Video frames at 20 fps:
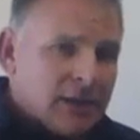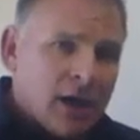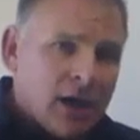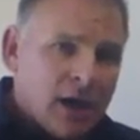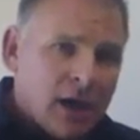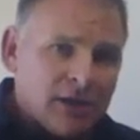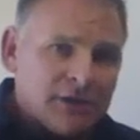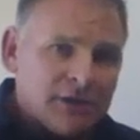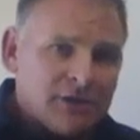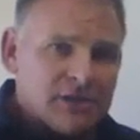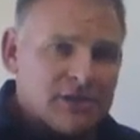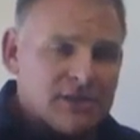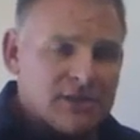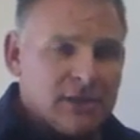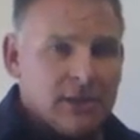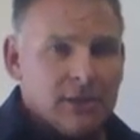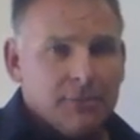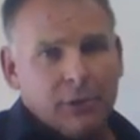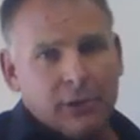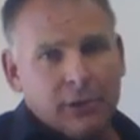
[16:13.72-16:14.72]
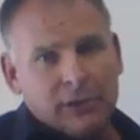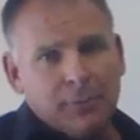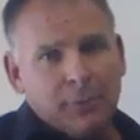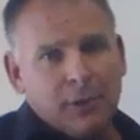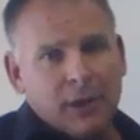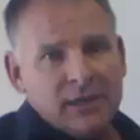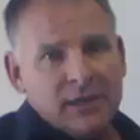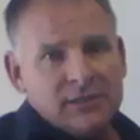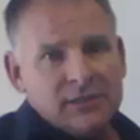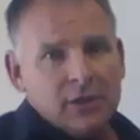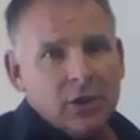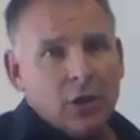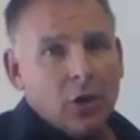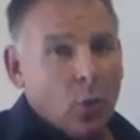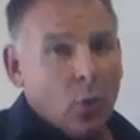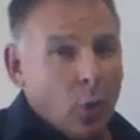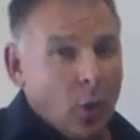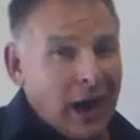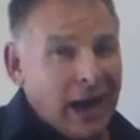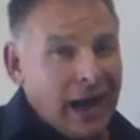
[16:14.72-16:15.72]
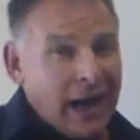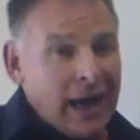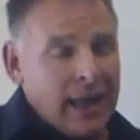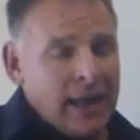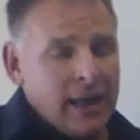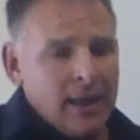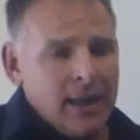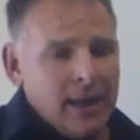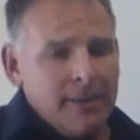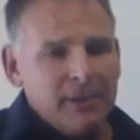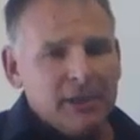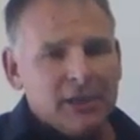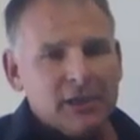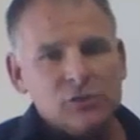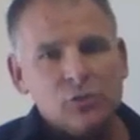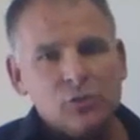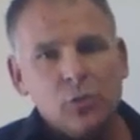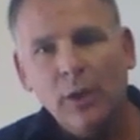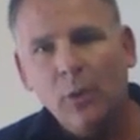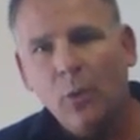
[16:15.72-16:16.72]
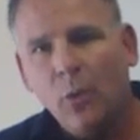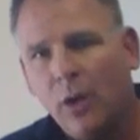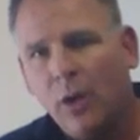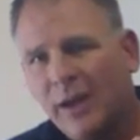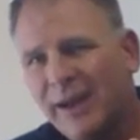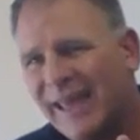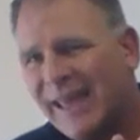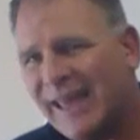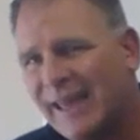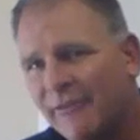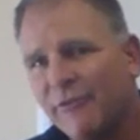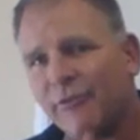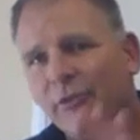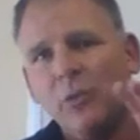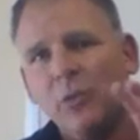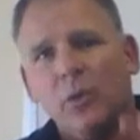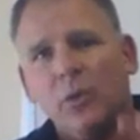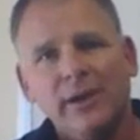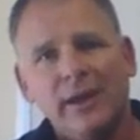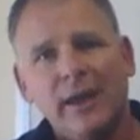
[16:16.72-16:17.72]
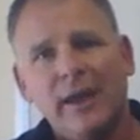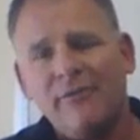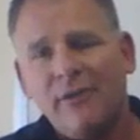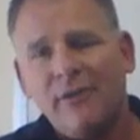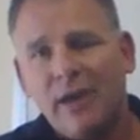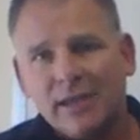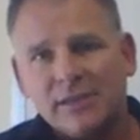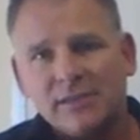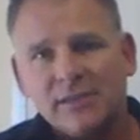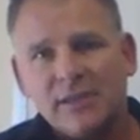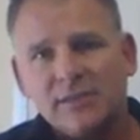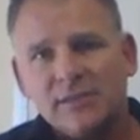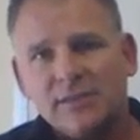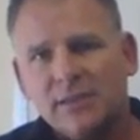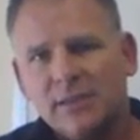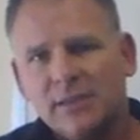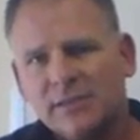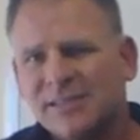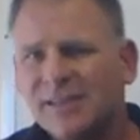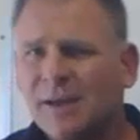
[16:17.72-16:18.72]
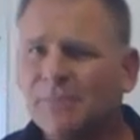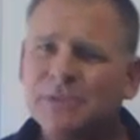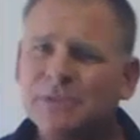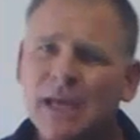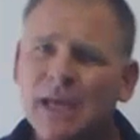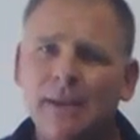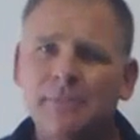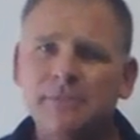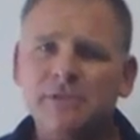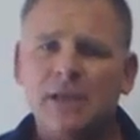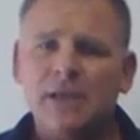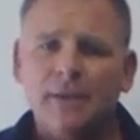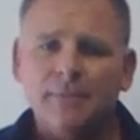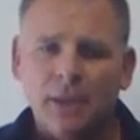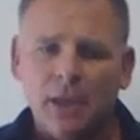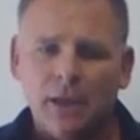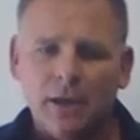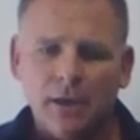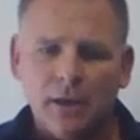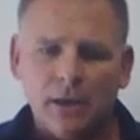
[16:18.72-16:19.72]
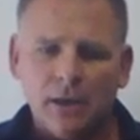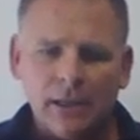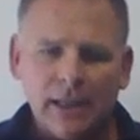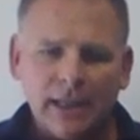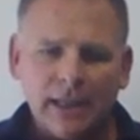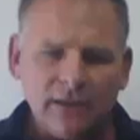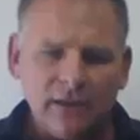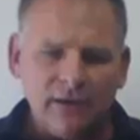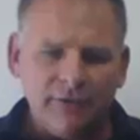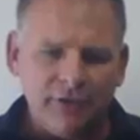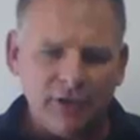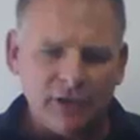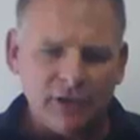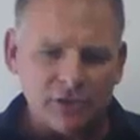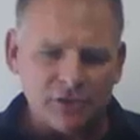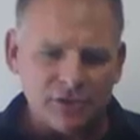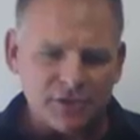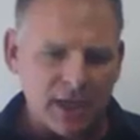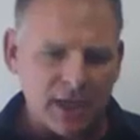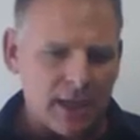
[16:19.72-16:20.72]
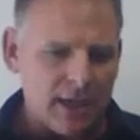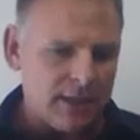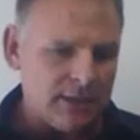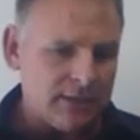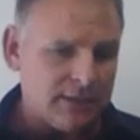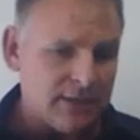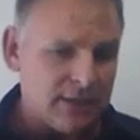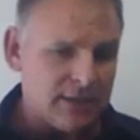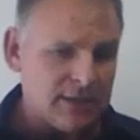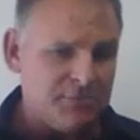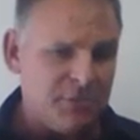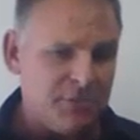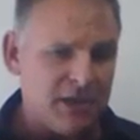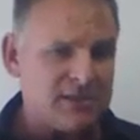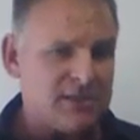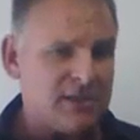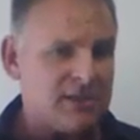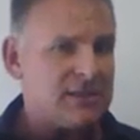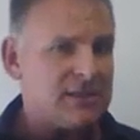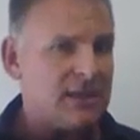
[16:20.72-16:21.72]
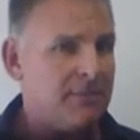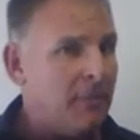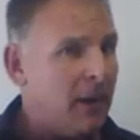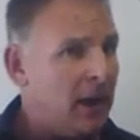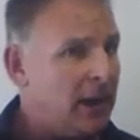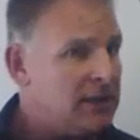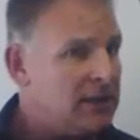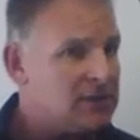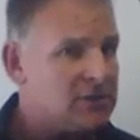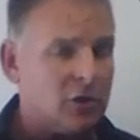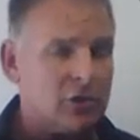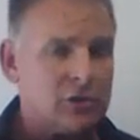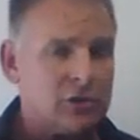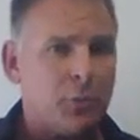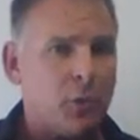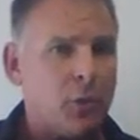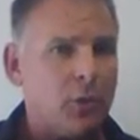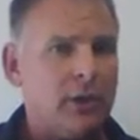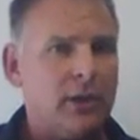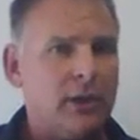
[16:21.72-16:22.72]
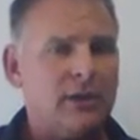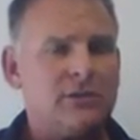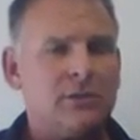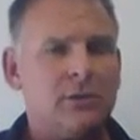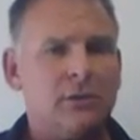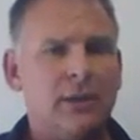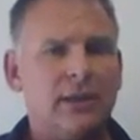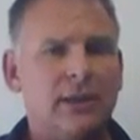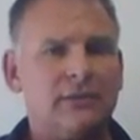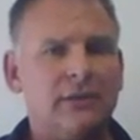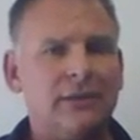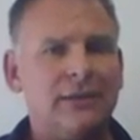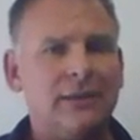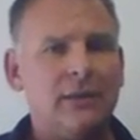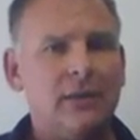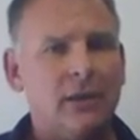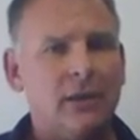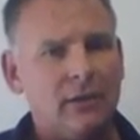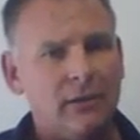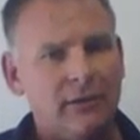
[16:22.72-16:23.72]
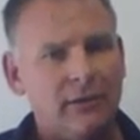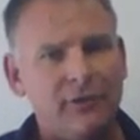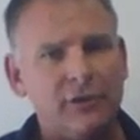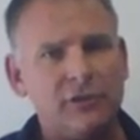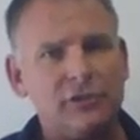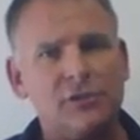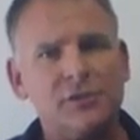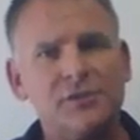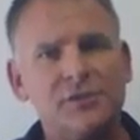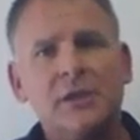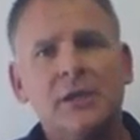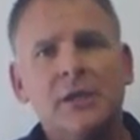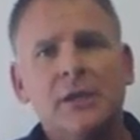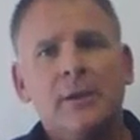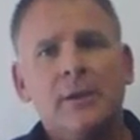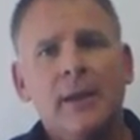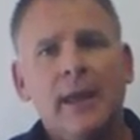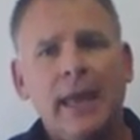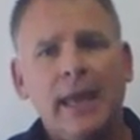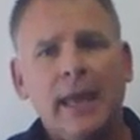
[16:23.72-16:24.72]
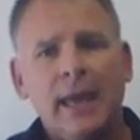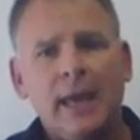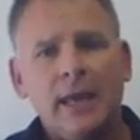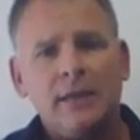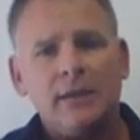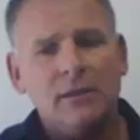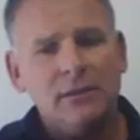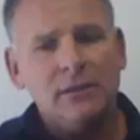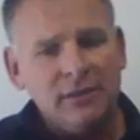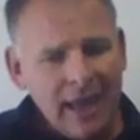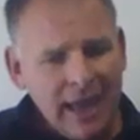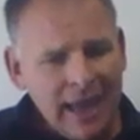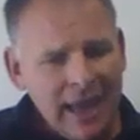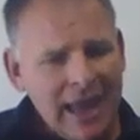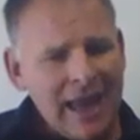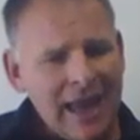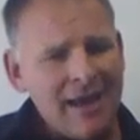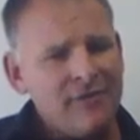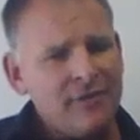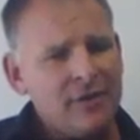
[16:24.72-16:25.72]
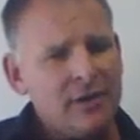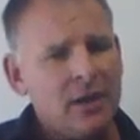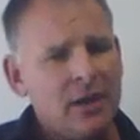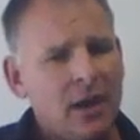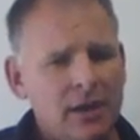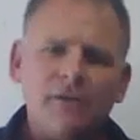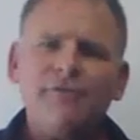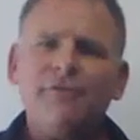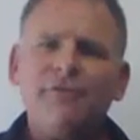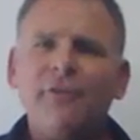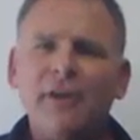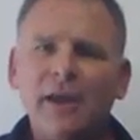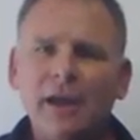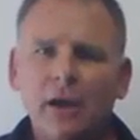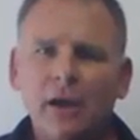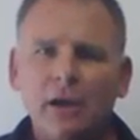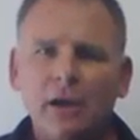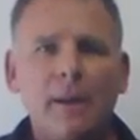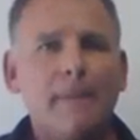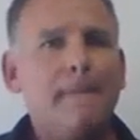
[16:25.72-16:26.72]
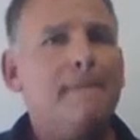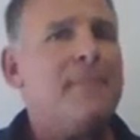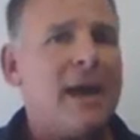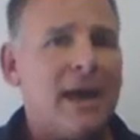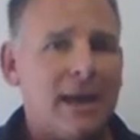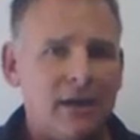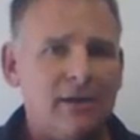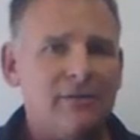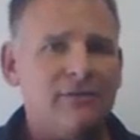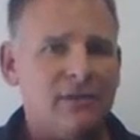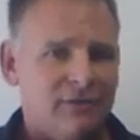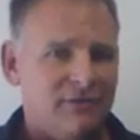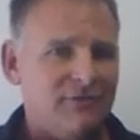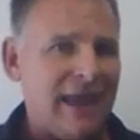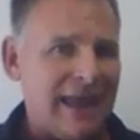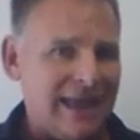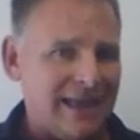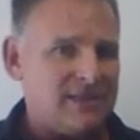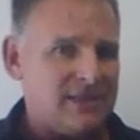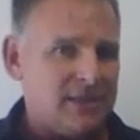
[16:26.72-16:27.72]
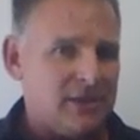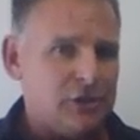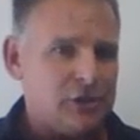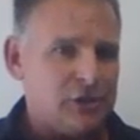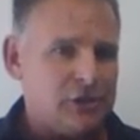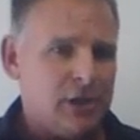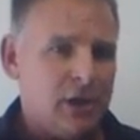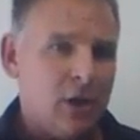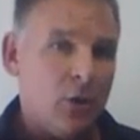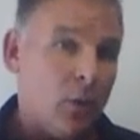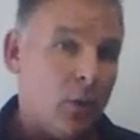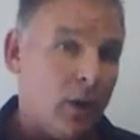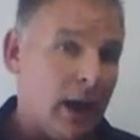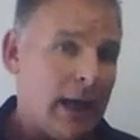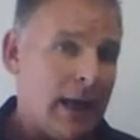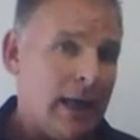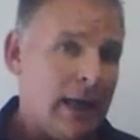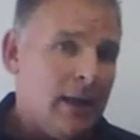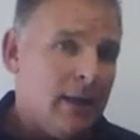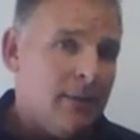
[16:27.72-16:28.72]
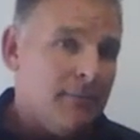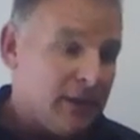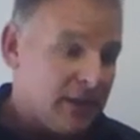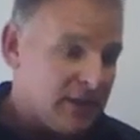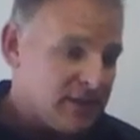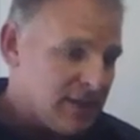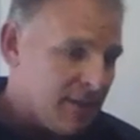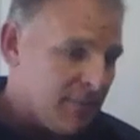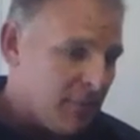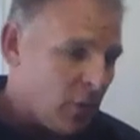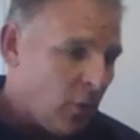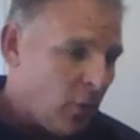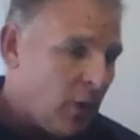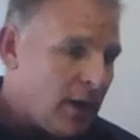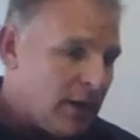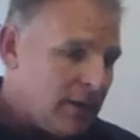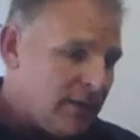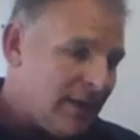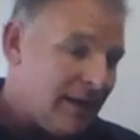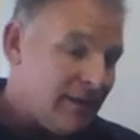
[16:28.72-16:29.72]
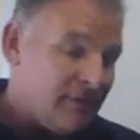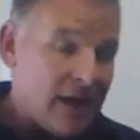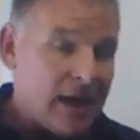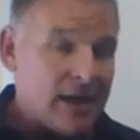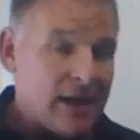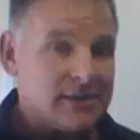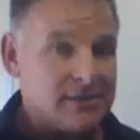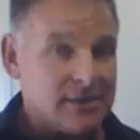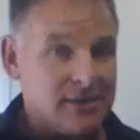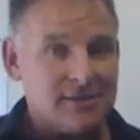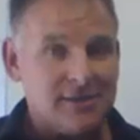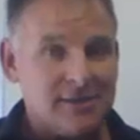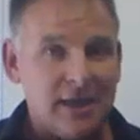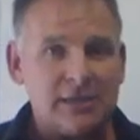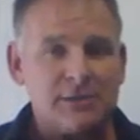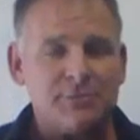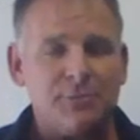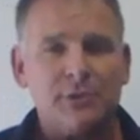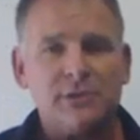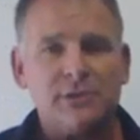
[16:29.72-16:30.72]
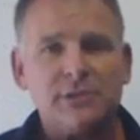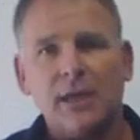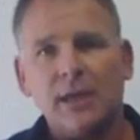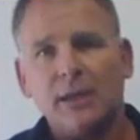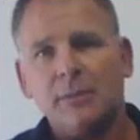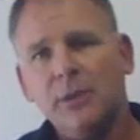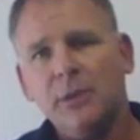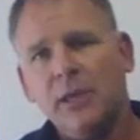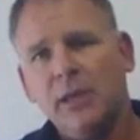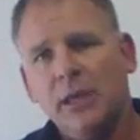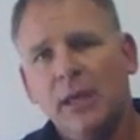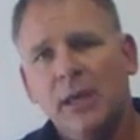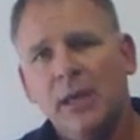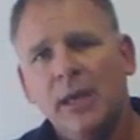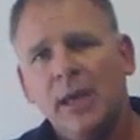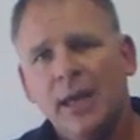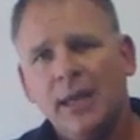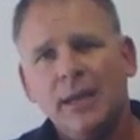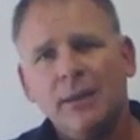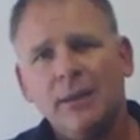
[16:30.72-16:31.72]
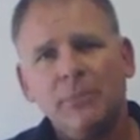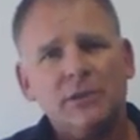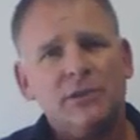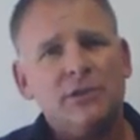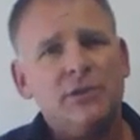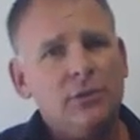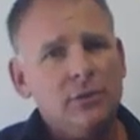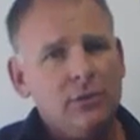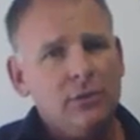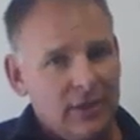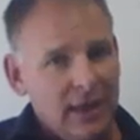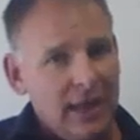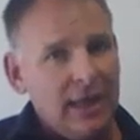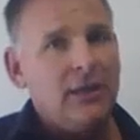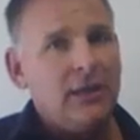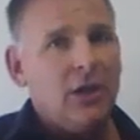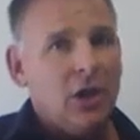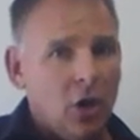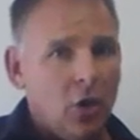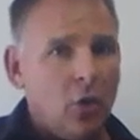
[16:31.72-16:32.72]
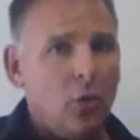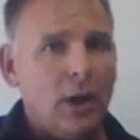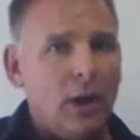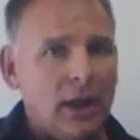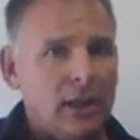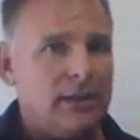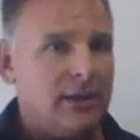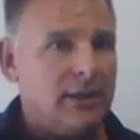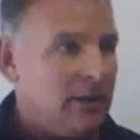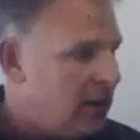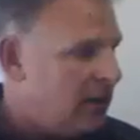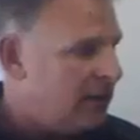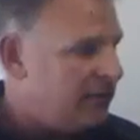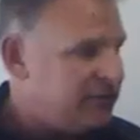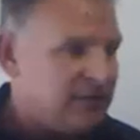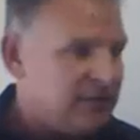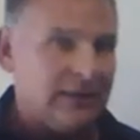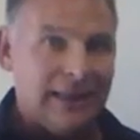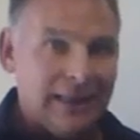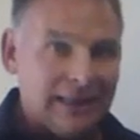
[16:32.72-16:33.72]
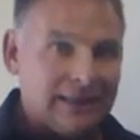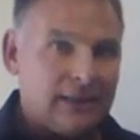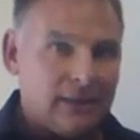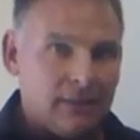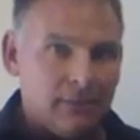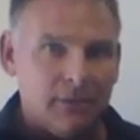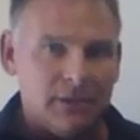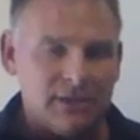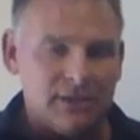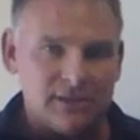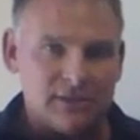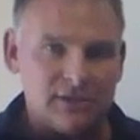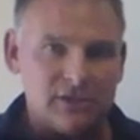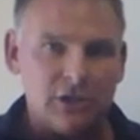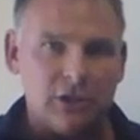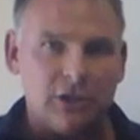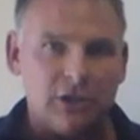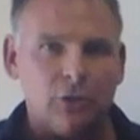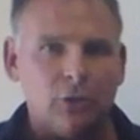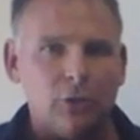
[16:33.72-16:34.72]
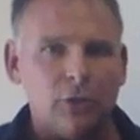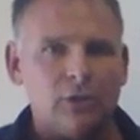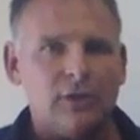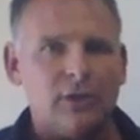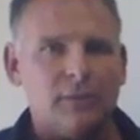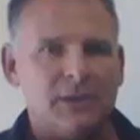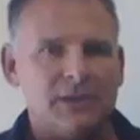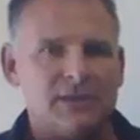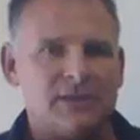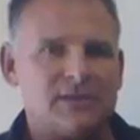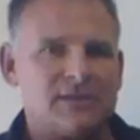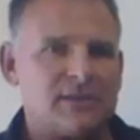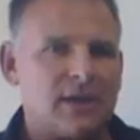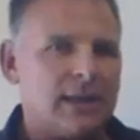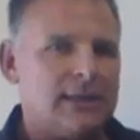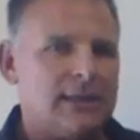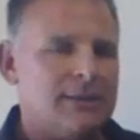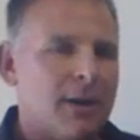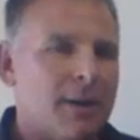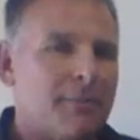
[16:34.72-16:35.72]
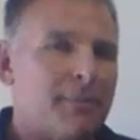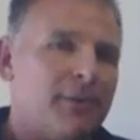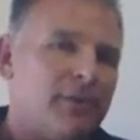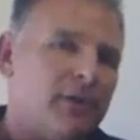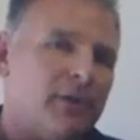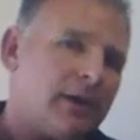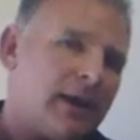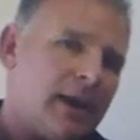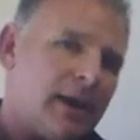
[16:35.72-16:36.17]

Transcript: consciously to bring the price low. Why? Because we want everyone to have access to this. Sometimes elected officials get into this business and money starts pouring into elected officials, and they have an unfair competitive advantage. Why? Because number one, they have access to experts like me, and number two, they know well enough to get them, to secure them, and to sign them up on their